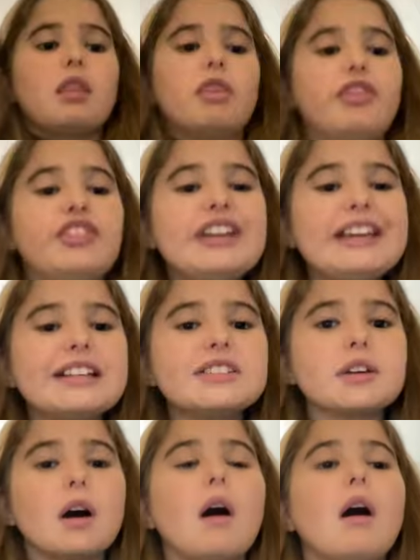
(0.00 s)

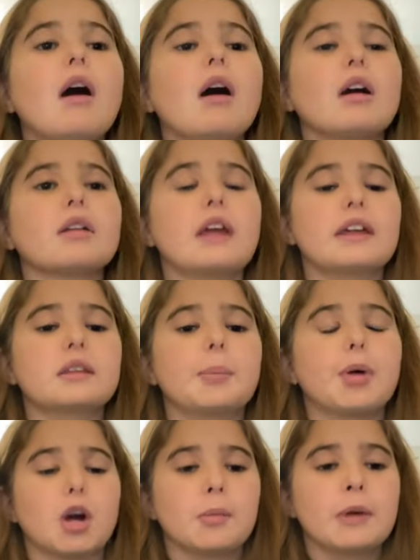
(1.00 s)
These are like the
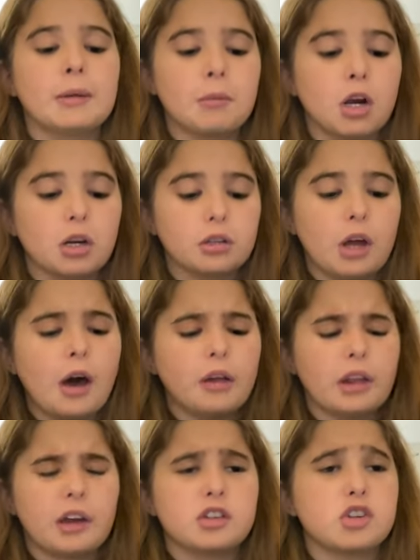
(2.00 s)
permanent mark, not
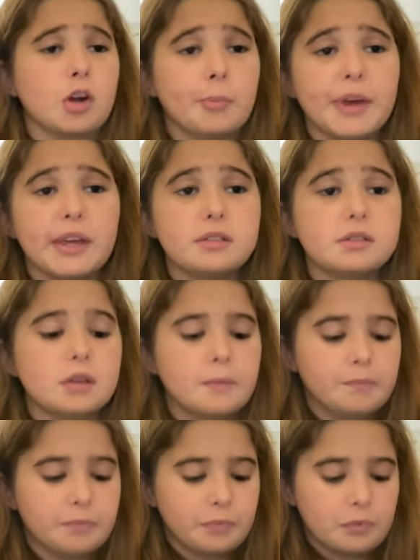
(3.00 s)
like Sharpies.
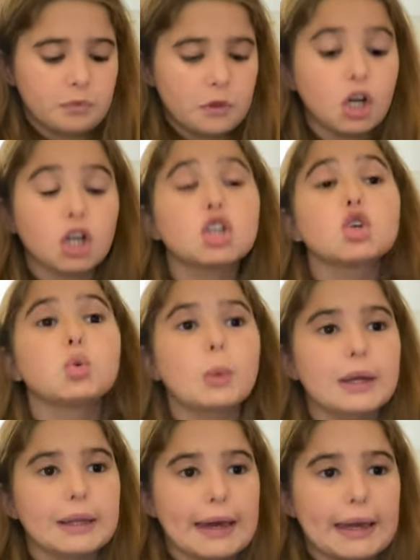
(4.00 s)
They're
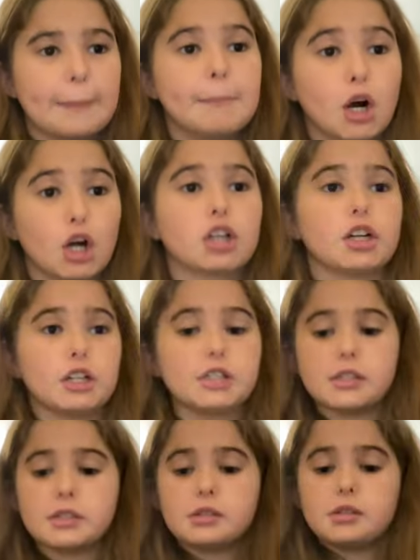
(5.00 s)
acrylic
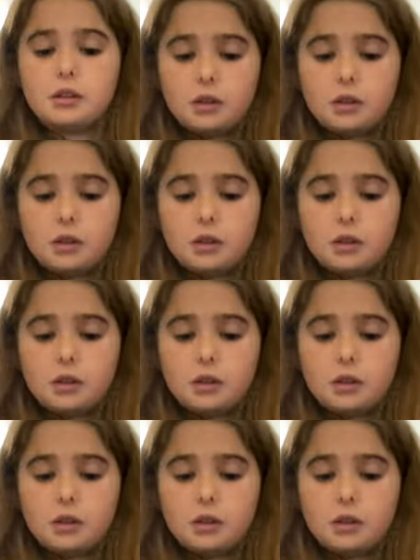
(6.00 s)
markers.